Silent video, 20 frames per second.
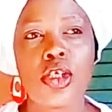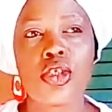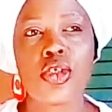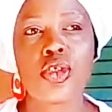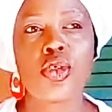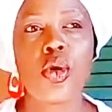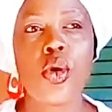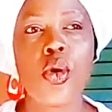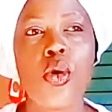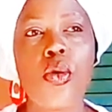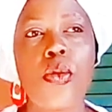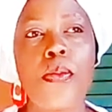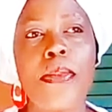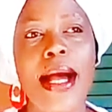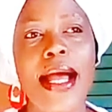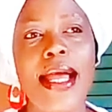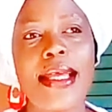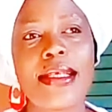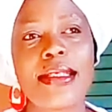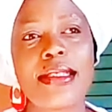So
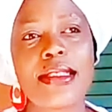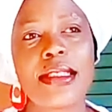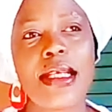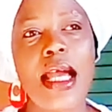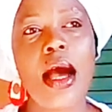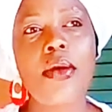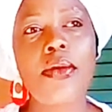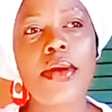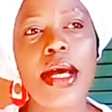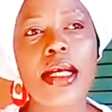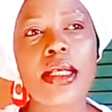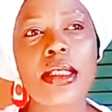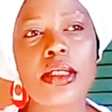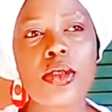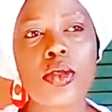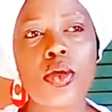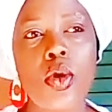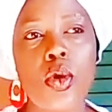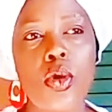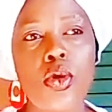my shout
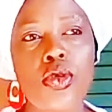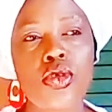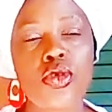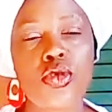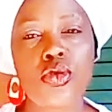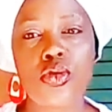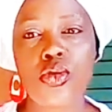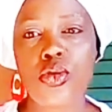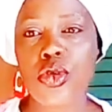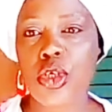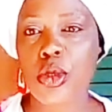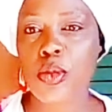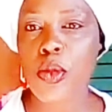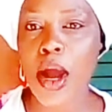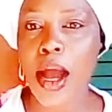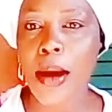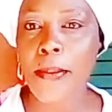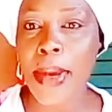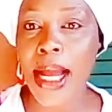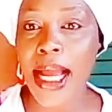out goes to
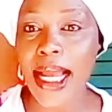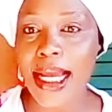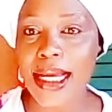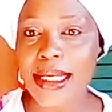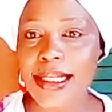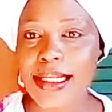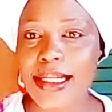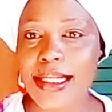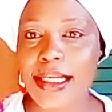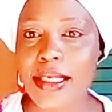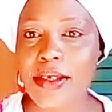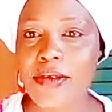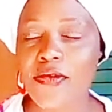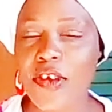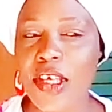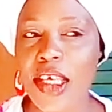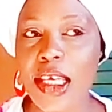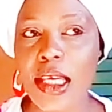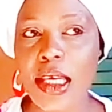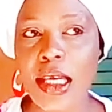Iwamaka
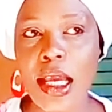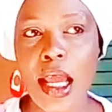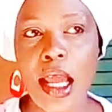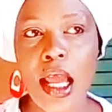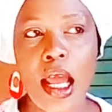TV,